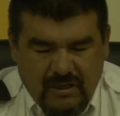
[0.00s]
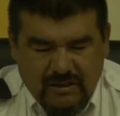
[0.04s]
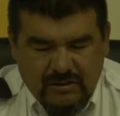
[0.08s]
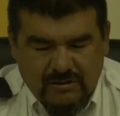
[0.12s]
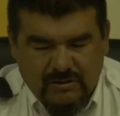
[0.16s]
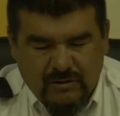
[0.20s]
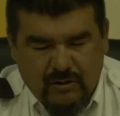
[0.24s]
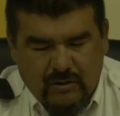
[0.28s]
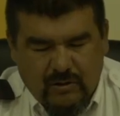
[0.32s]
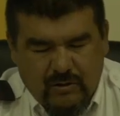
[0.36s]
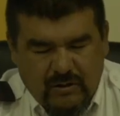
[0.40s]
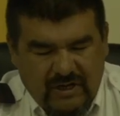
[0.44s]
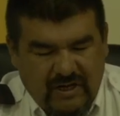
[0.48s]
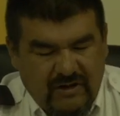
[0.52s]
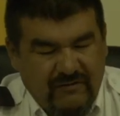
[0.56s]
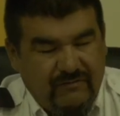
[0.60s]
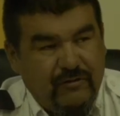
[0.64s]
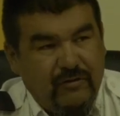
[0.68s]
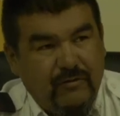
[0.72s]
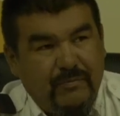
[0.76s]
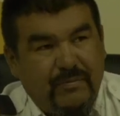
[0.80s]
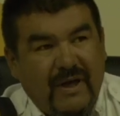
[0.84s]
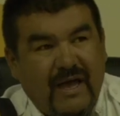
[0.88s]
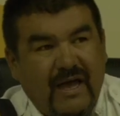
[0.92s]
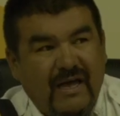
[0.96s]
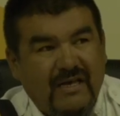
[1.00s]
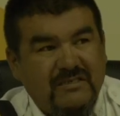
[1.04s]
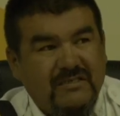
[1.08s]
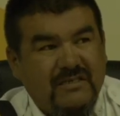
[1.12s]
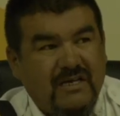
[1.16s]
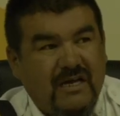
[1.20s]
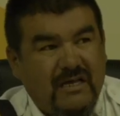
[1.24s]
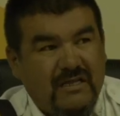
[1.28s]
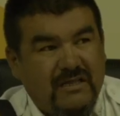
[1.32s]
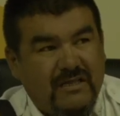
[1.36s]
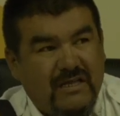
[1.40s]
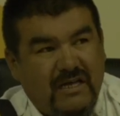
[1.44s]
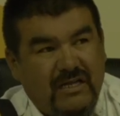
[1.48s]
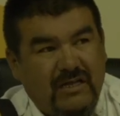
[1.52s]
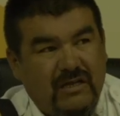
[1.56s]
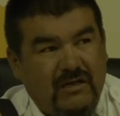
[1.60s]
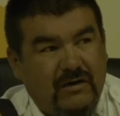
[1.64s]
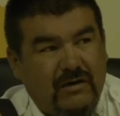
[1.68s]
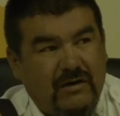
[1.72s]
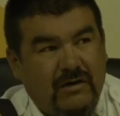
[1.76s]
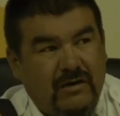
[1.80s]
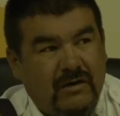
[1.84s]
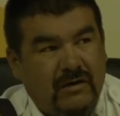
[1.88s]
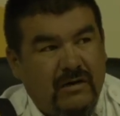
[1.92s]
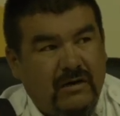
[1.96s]
So if you pass that, then
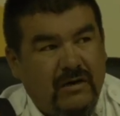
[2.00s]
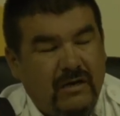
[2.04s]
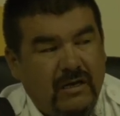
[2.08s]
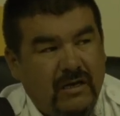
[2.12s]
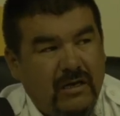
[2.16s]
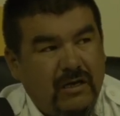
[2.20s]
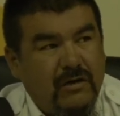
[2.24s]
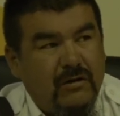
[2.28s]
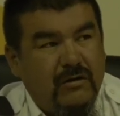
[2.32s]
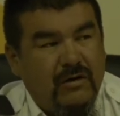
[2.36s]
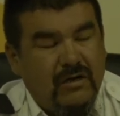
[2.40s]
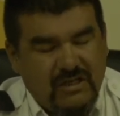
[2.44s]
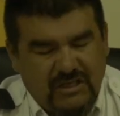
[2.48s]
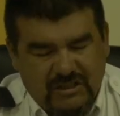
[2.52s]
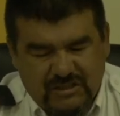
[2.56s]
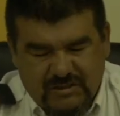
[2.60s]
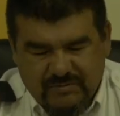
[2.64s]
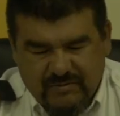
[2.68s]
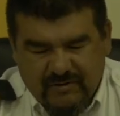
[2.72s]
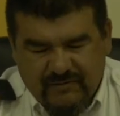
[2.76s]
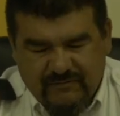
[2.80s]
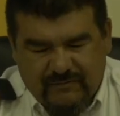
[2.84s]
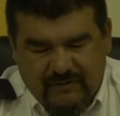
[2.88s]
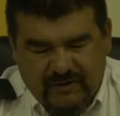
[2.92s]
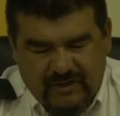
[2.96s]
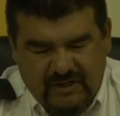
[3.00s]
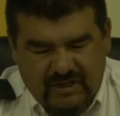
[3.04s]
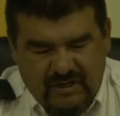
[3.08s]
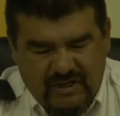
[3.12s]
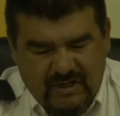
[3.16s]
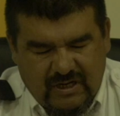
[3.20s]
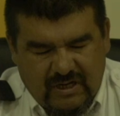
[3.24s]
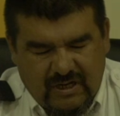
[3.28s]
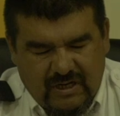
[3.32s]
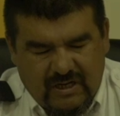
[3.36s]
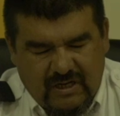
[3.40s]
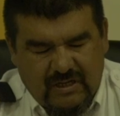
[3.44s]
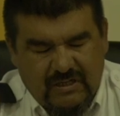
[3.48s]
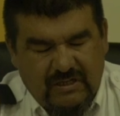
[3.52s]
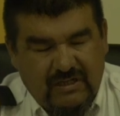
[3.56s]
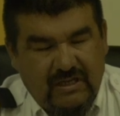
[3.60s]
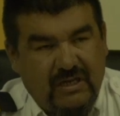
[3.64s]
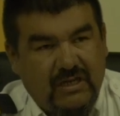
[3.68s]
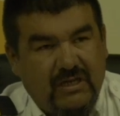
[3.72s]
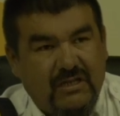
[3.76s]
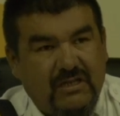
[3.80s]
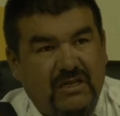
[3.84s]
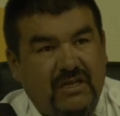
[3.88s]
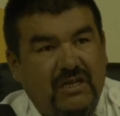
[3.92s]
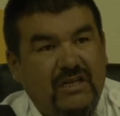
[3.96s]
you're you're eligible for the uh,
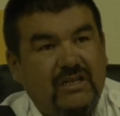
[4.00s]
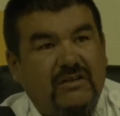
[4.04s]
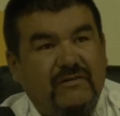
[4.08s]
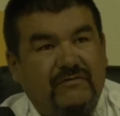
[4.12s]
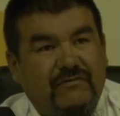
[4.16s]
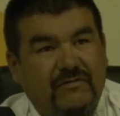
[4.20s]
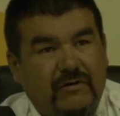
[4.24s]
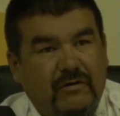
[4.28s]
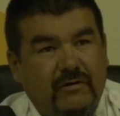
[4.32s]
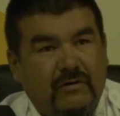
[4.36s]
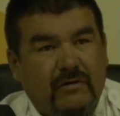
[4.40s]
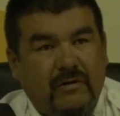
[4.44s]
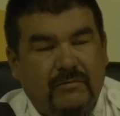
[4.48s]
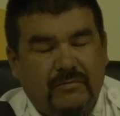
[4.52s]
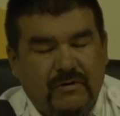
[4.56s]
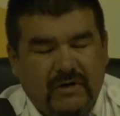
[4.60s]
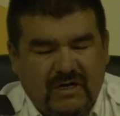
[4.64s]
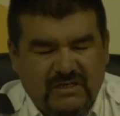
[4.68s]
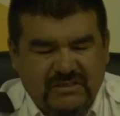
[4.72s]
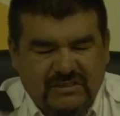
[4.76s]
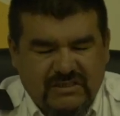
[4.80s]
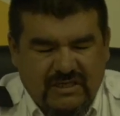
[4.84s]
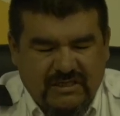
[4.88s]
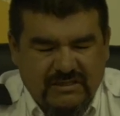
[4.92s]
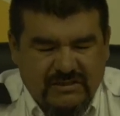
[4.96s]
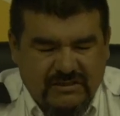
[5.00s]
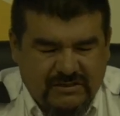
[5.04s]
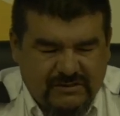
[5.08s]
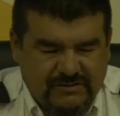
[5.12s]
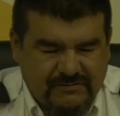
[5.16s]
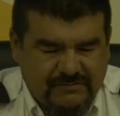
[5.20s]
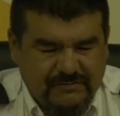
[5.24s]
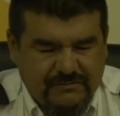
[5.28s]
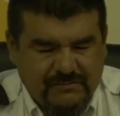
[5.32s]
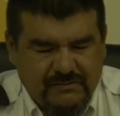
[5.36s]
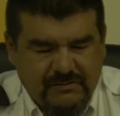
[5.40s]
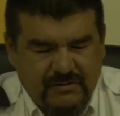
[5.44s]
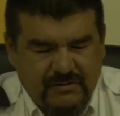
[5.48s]
the, the interview process.